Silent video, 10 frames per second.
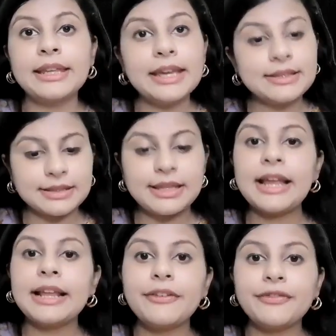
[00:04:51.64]
Yes,
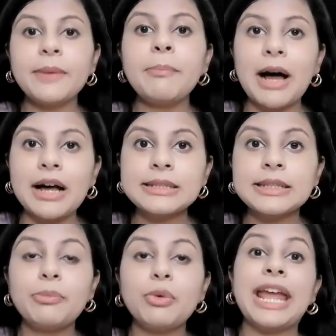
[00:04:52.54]
if they pass,
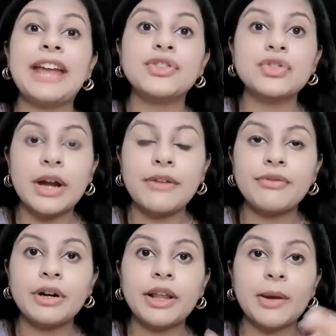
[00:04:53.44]
they put extra
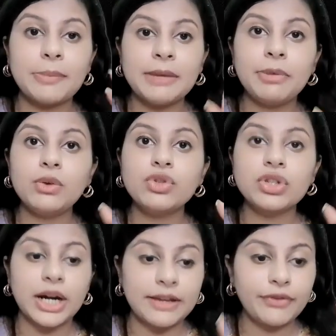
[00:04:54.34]
effort. There are people who
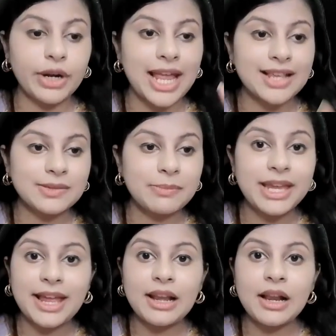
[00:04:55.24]
study for
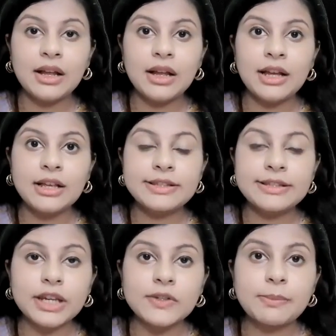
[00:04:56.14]
SBL
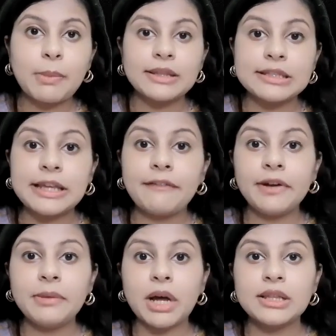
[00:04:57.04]
6 months,
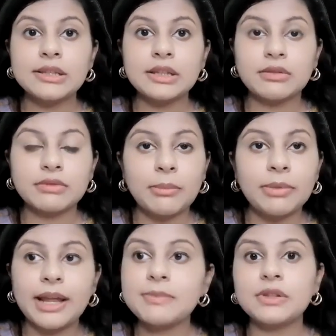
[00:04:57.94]
7 months,
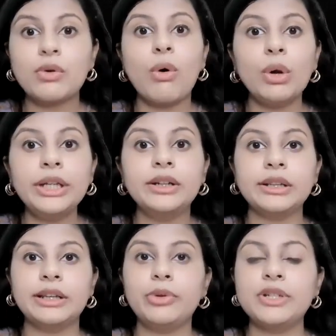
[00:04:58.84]
Sometimes the whole
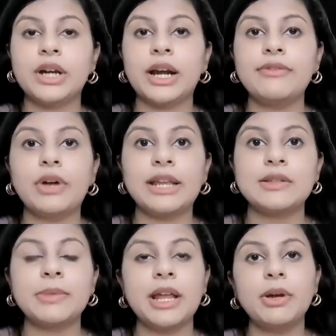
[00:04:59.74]
year they would study for
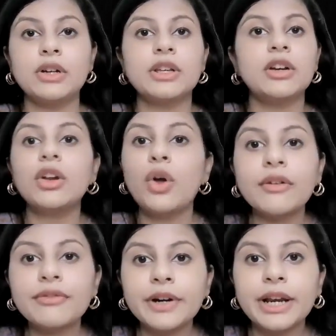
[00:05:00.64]
SBL because they're not
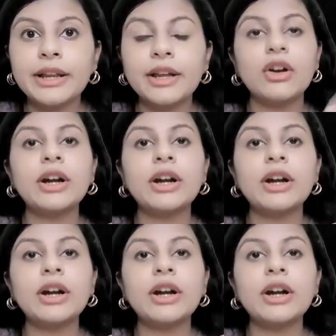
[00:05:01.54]
confident. They're